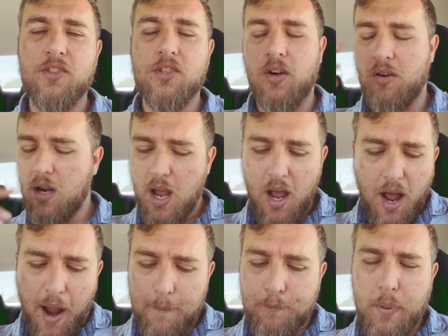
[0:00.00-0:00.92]
So
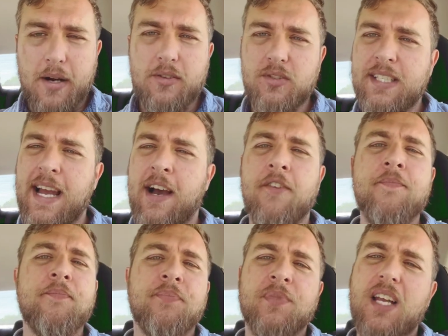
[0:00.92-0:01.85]
I buckled
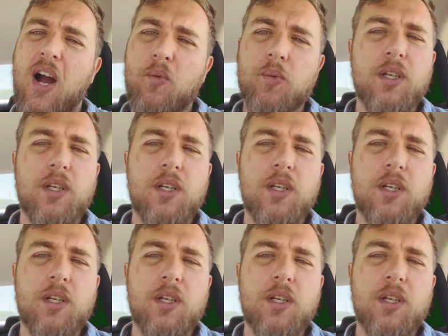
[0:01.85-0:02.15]
down, got